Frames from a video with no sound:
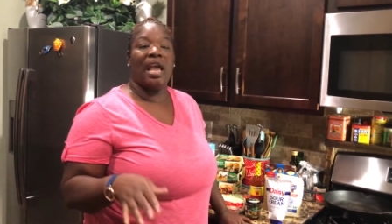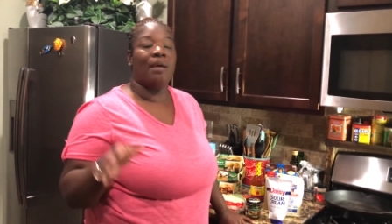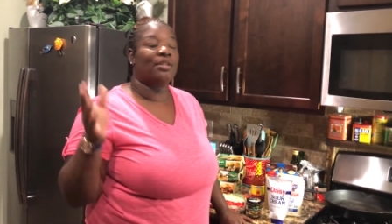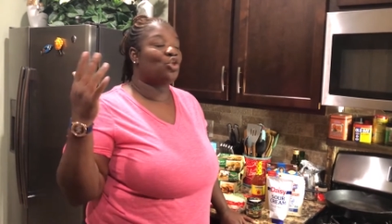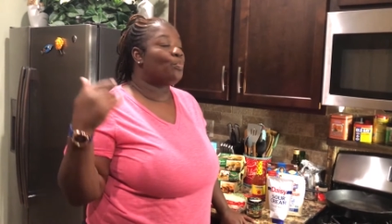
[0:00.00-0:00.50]

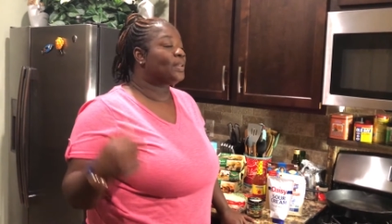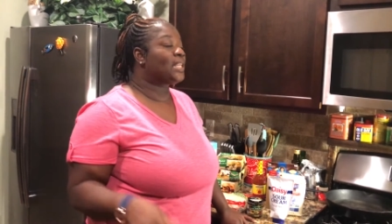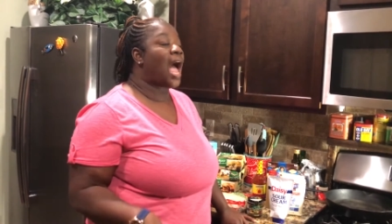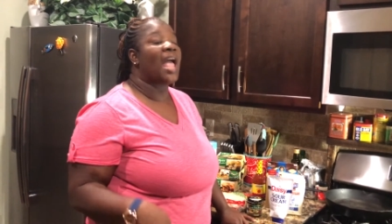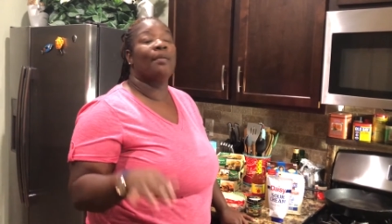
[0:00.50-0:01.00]
I'm super
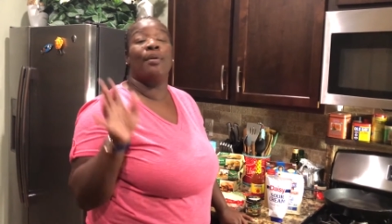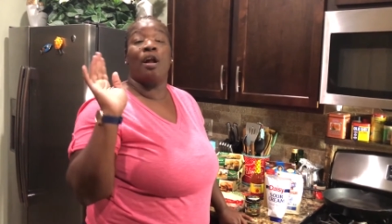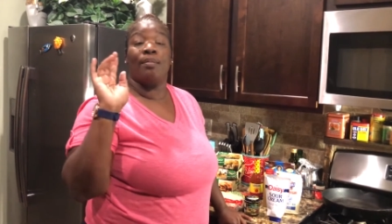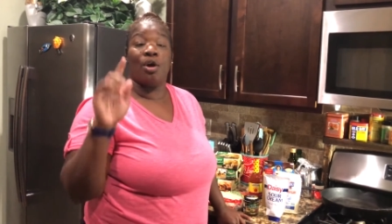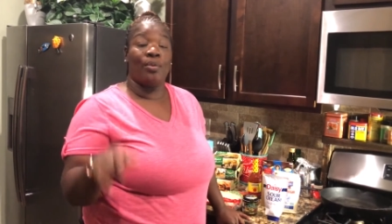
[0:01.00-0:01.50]
tired, but
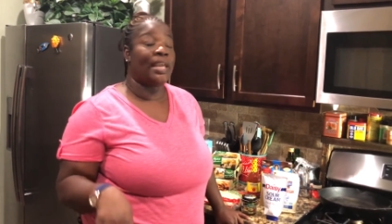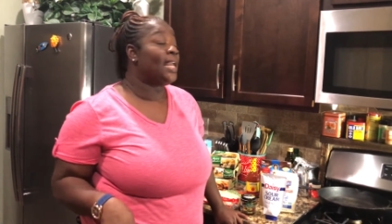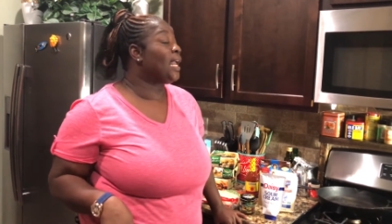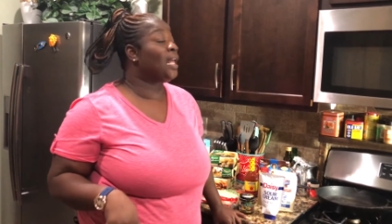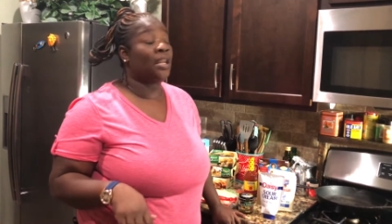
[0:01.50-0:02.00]
I'm going to
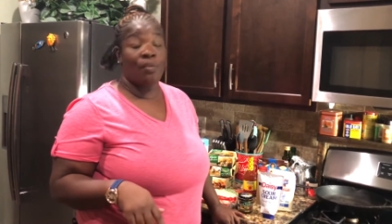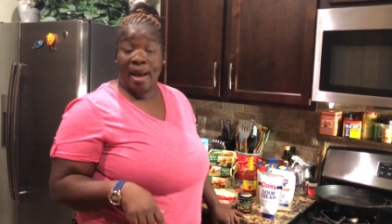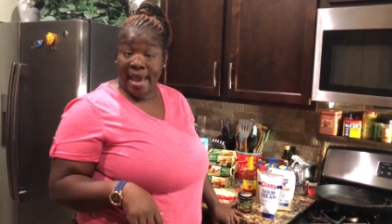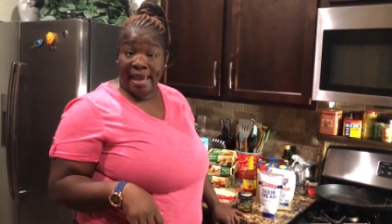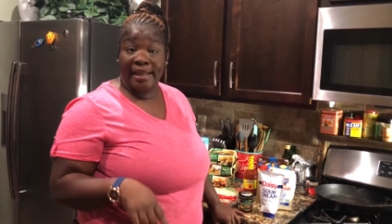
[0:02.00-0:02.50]
eat
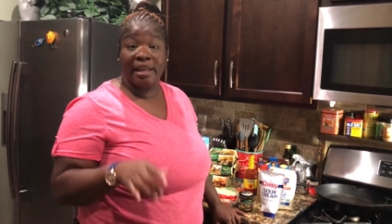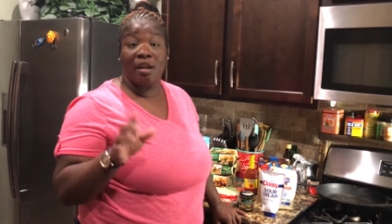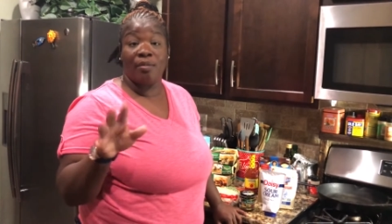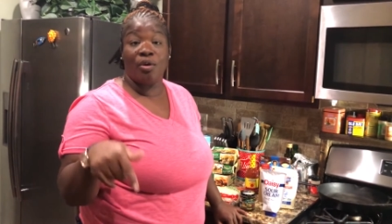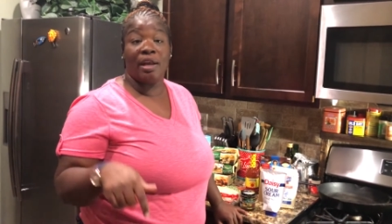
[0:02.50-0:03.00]
anyway, and then
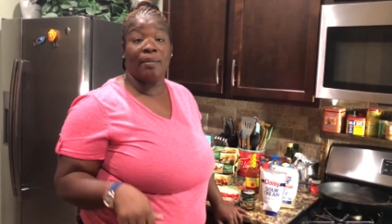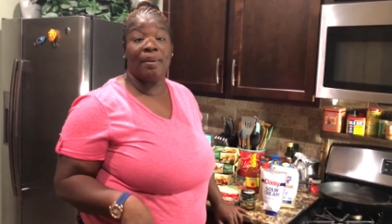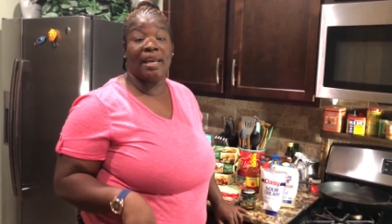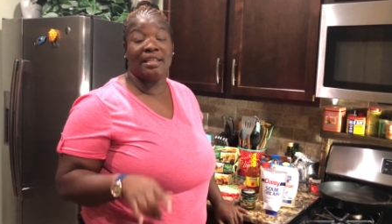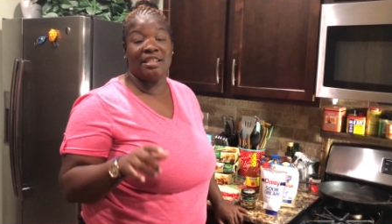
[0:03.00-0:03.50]
I'm going to
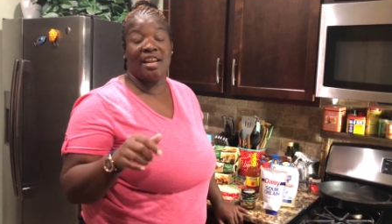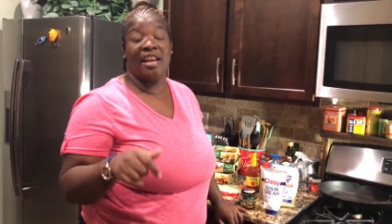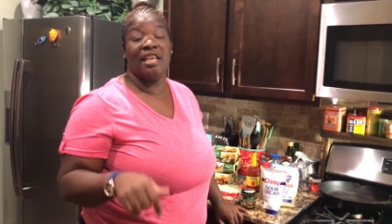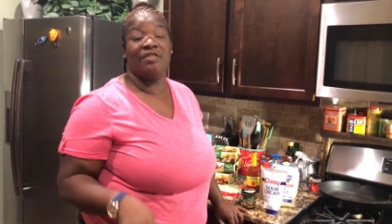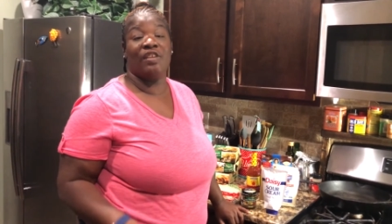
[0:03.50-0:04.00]
bed. Until the
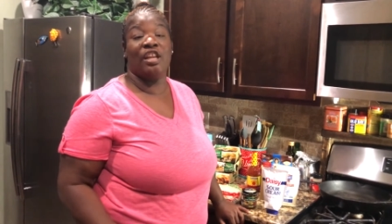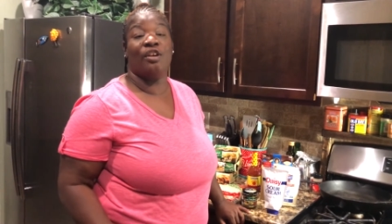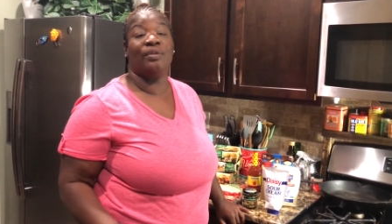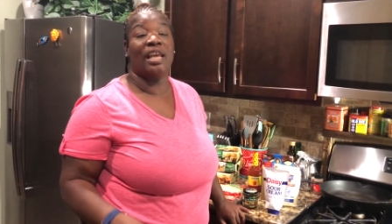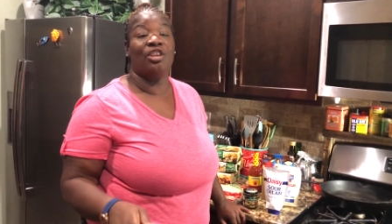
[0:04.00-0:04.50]
next
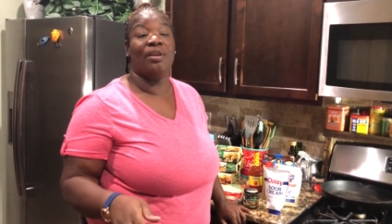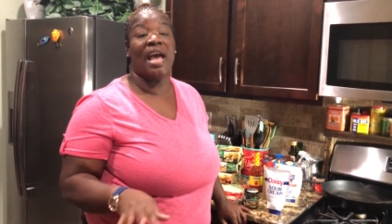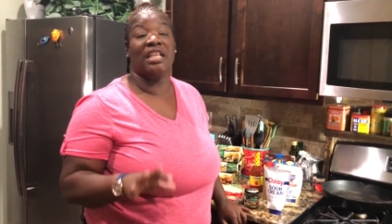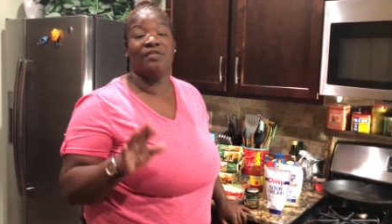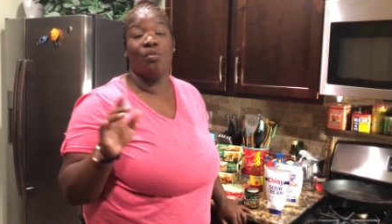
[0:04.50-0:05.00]
video, thank you
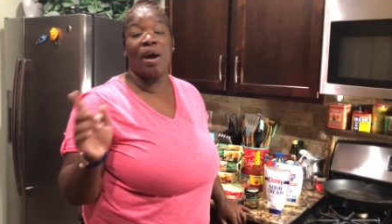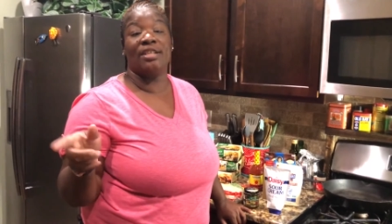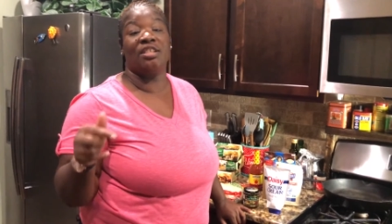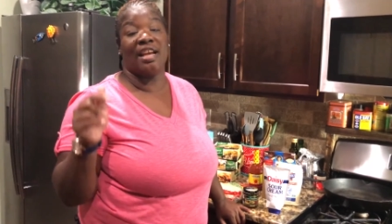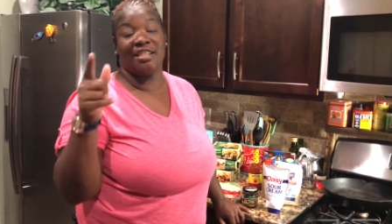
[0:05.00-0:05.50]
guys for
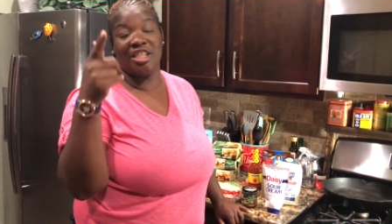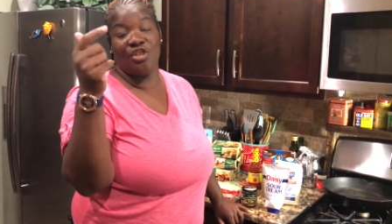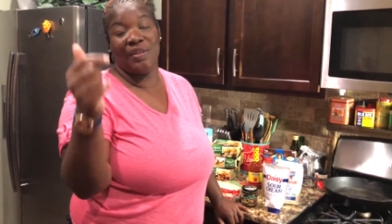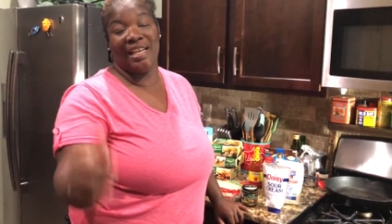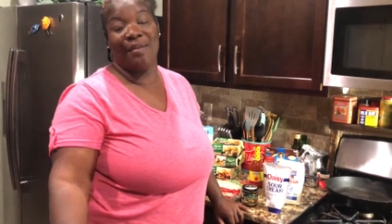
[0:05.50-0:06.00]
watching. I'll see
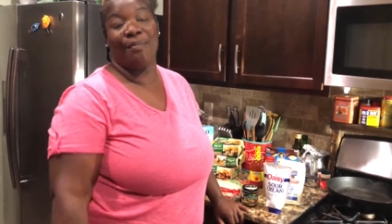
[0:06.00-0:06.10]
you then.